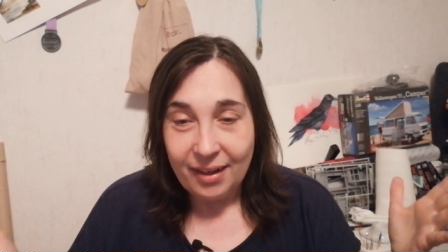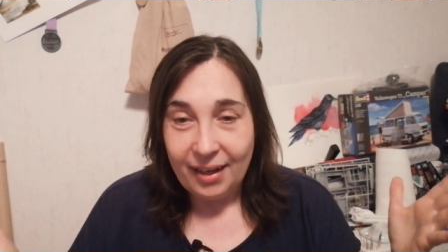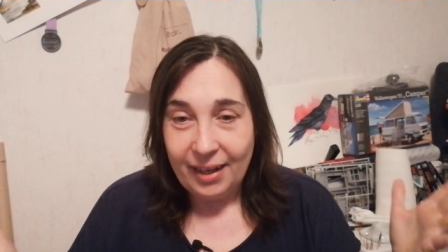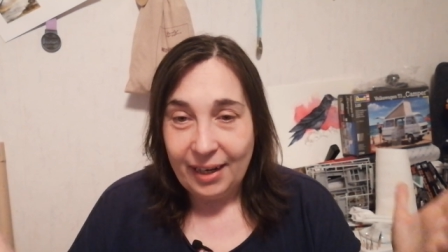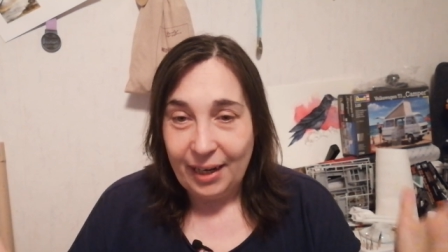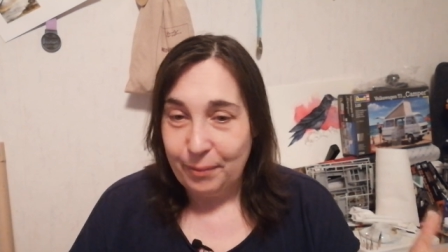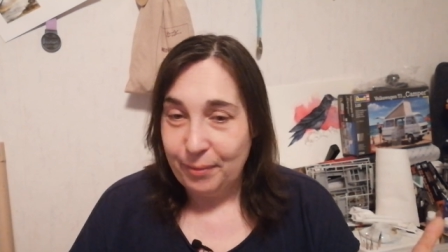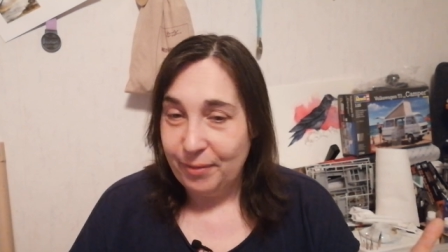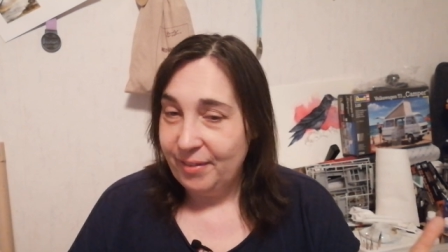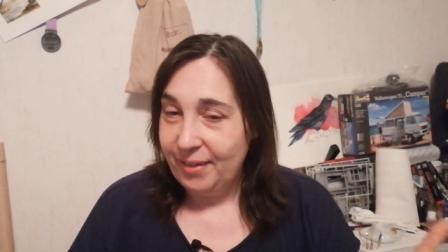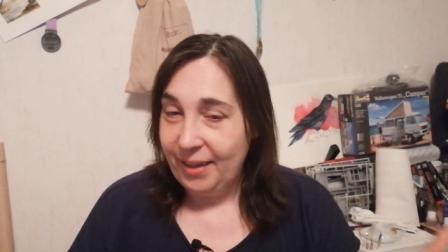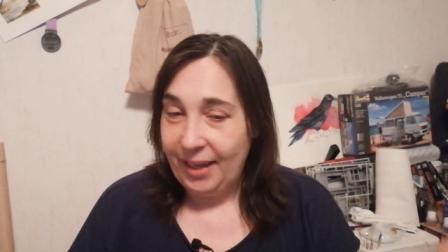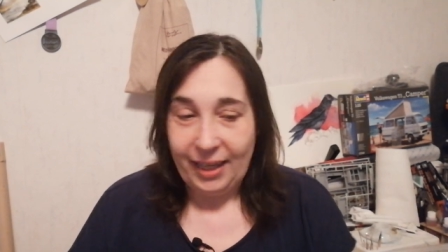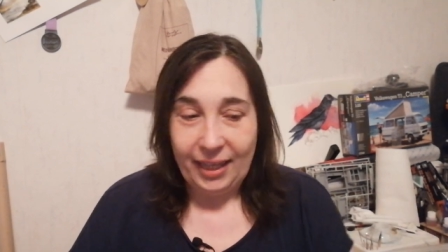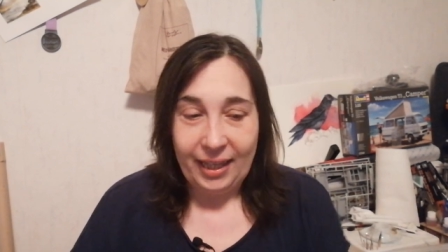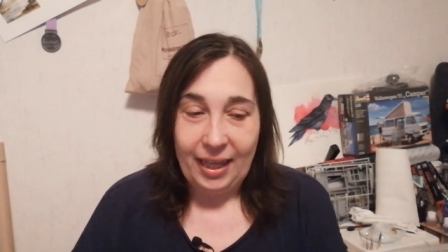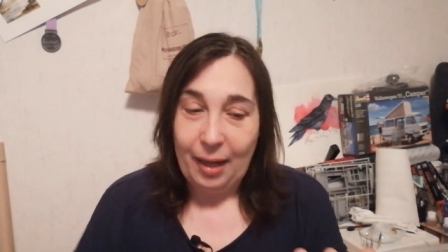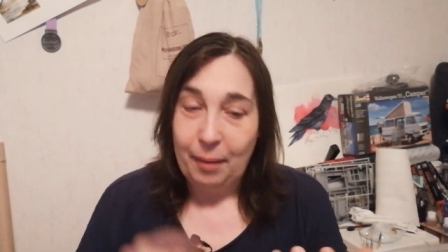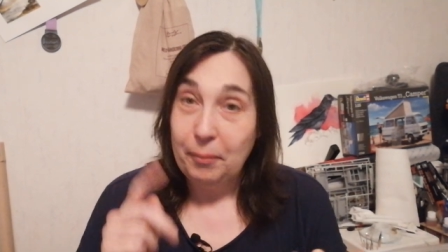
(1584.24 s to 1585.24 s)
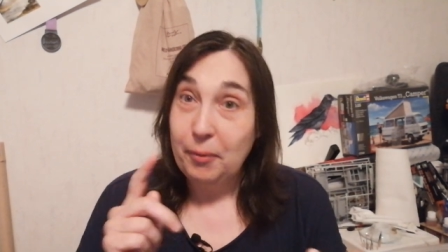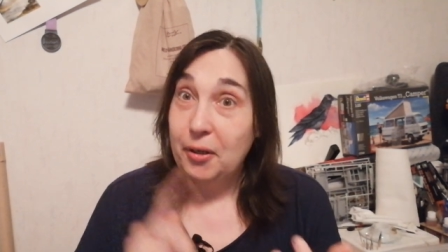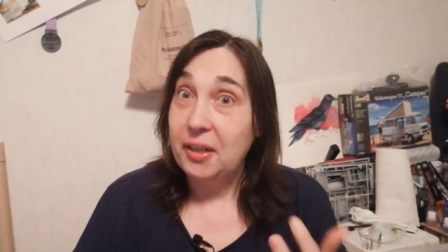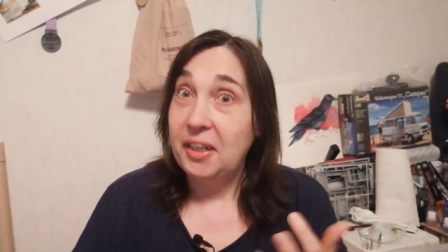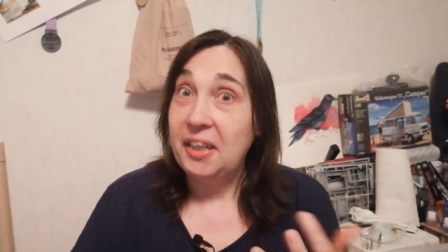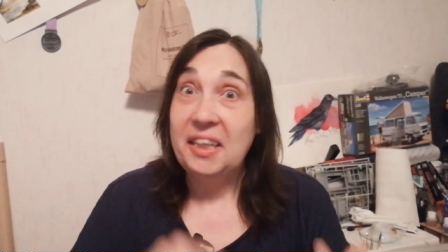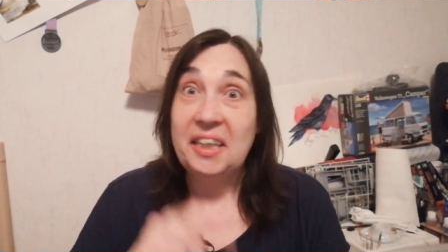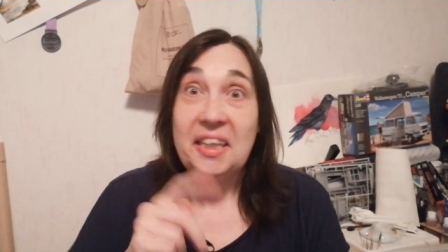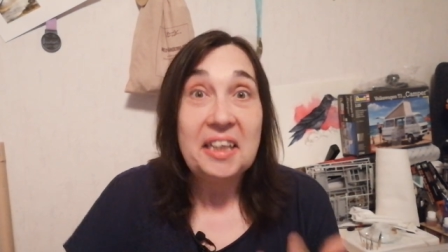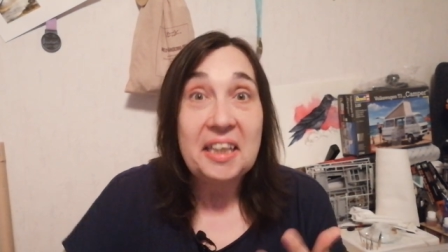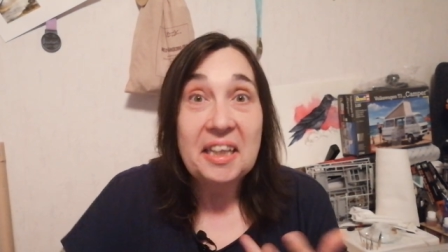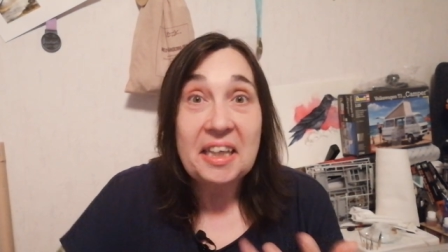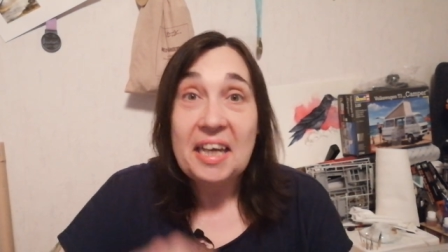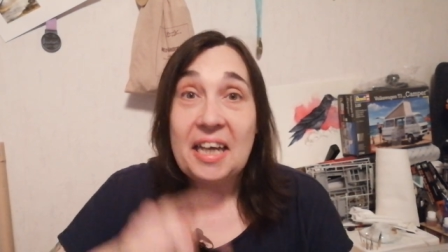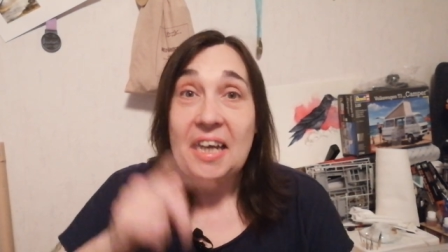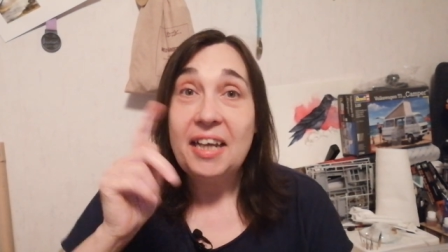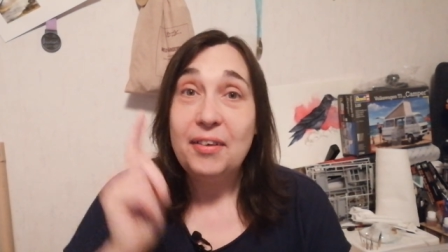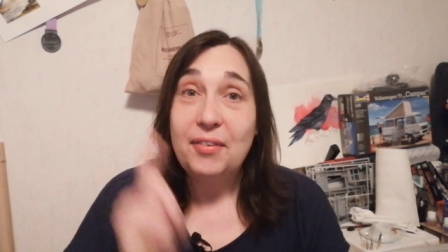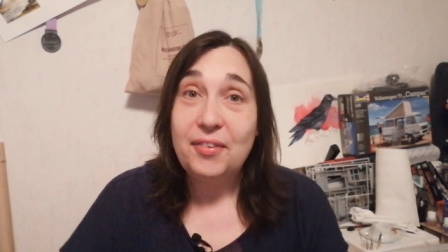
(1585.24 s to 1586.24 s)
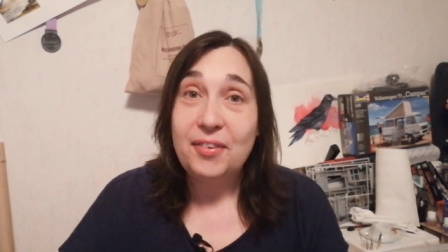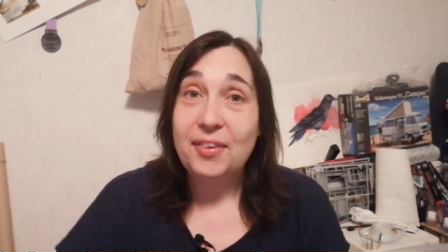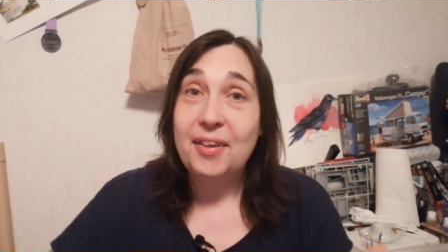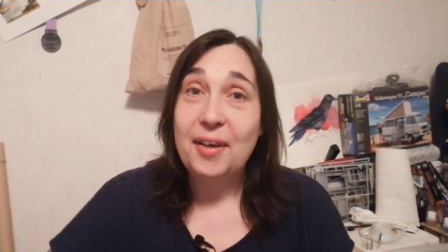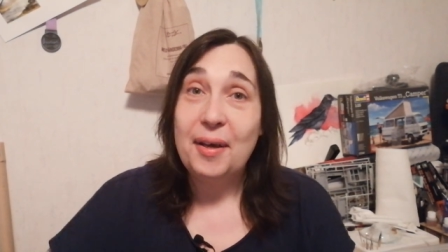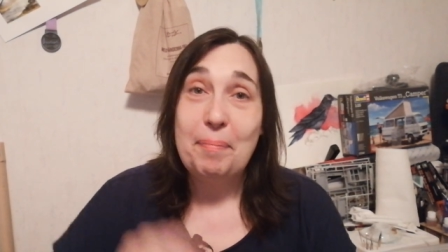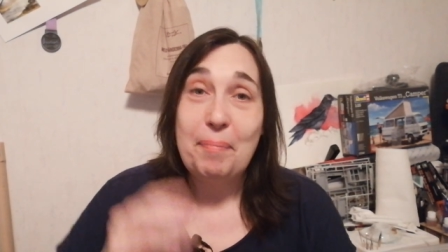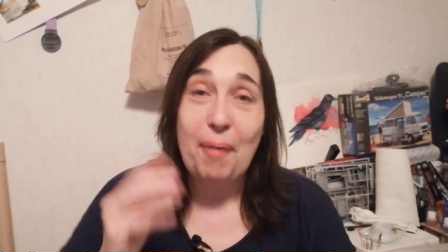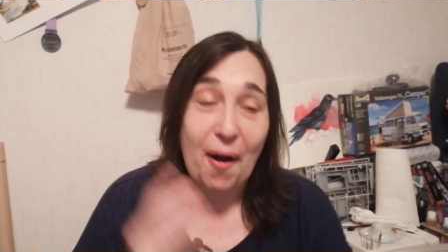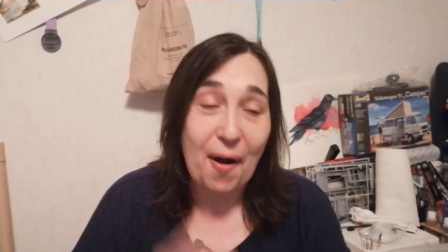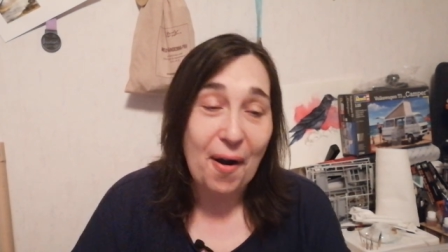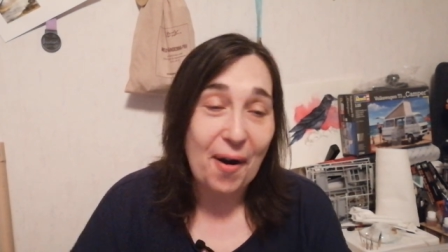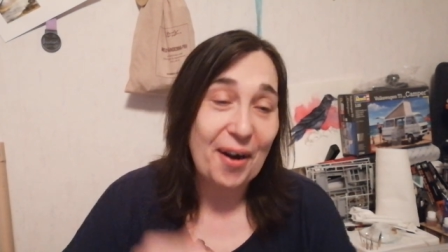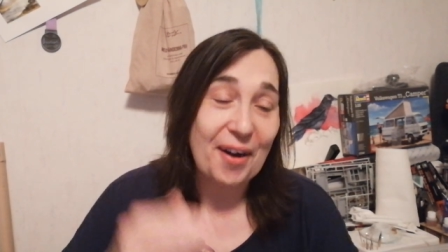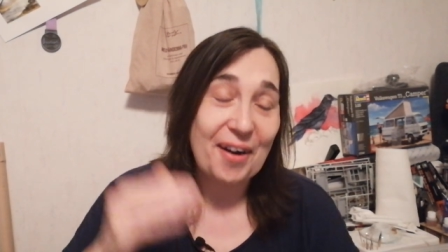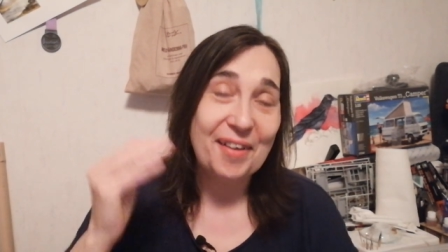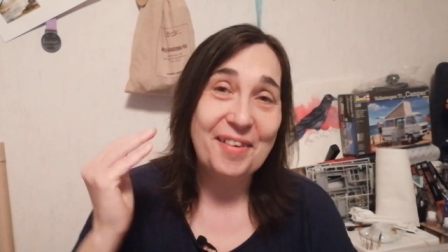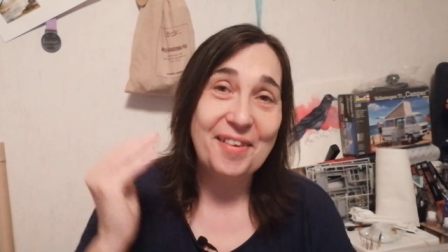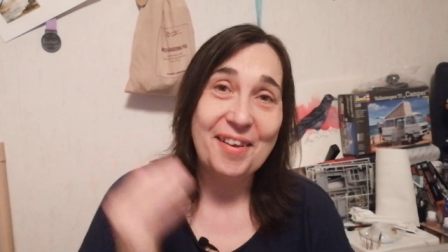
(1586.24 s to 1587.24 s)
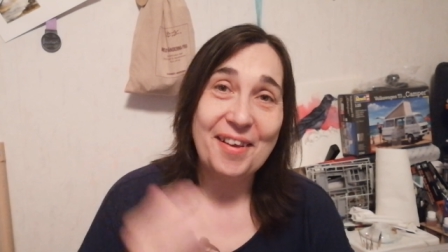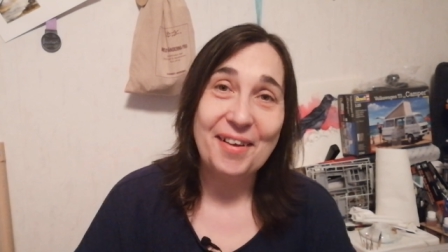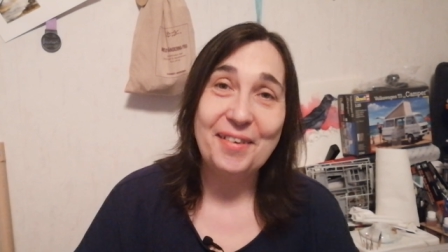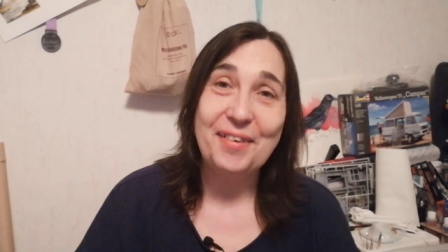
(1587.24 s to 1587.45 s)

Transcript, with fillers: And I was like, I'm gonna get bars,